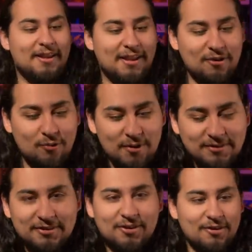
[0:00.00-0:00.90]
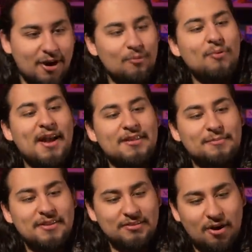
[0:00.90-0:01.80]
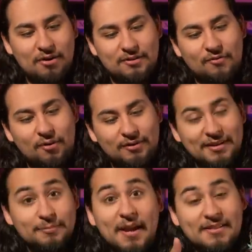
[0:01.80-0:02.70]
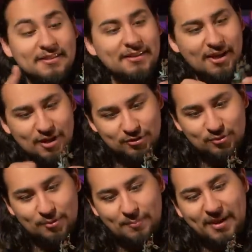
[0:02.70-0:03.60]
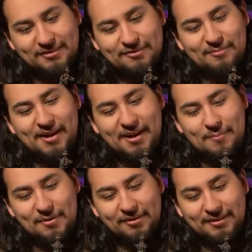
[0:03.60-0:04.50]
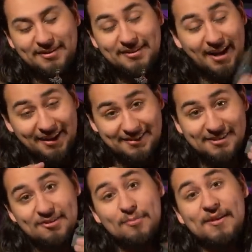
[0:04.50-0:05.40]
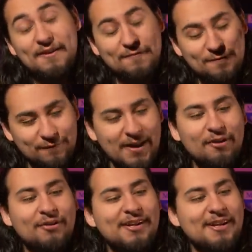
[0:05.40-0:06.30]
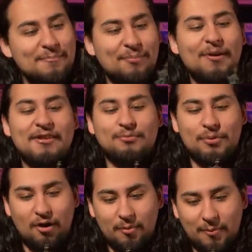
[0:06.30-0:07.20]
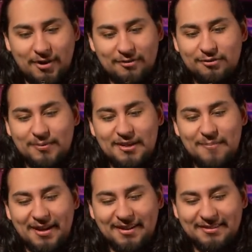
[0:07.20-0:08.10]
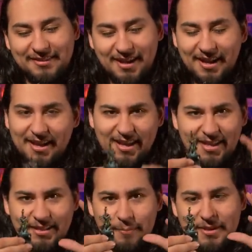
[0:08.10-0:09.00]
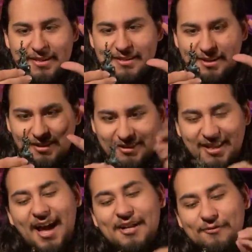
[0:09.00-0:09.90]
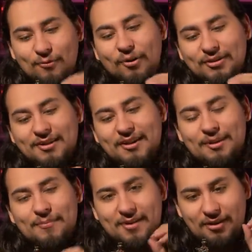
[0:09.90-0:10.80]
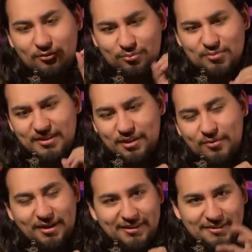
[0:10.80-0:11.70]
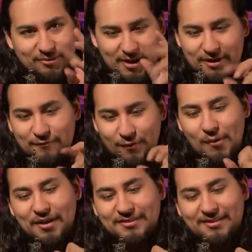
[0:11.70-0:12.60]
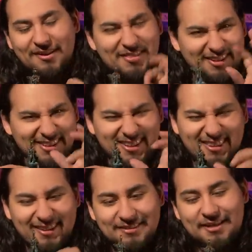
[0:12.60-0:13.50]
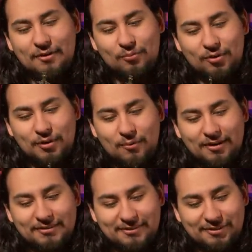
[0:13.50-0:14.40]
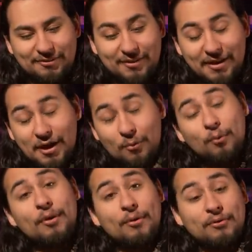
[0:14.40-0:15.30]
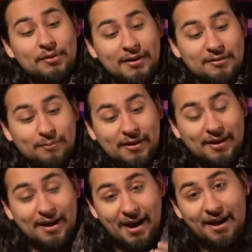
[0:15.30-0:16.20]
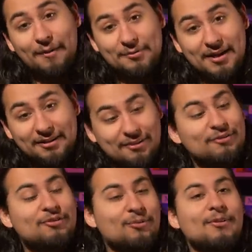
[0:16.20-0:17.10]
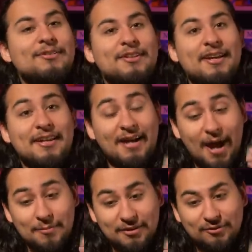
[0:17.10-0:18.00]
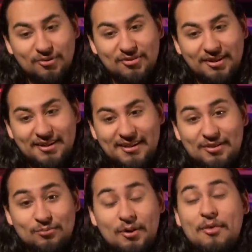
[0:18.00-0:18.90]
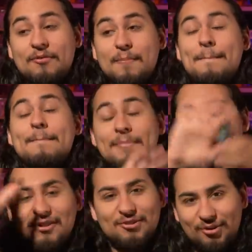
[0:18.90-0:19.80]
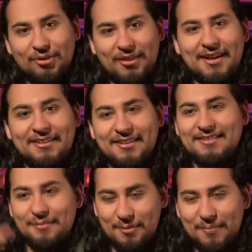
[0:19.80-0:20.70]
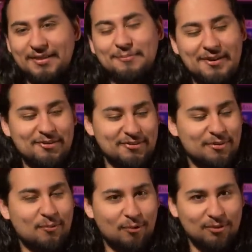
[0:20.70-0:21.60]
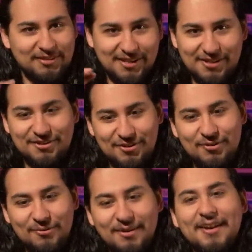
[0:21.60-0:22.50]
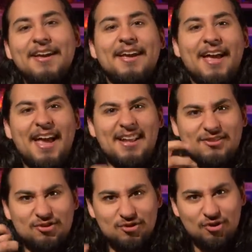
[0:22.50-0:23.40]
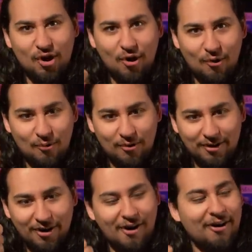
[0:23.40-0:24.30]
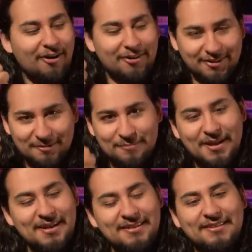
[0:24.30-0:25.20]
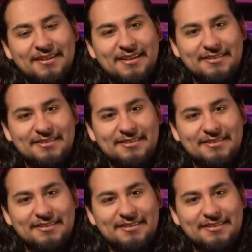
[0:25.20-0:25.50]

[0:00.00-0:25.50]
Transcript: Inquisitor Erasmus Cartavolnus painted to the best of my abilities, and I continue to be very impressed with Army Painter's speed paints. It let me get a lot of work done on the model really quickly so I could focus on the little things that I really wanted to. One of those things being object source lighting. Object source lighting is one of those magical things that some of the best painters in the world can do, and it's so hard and amazing.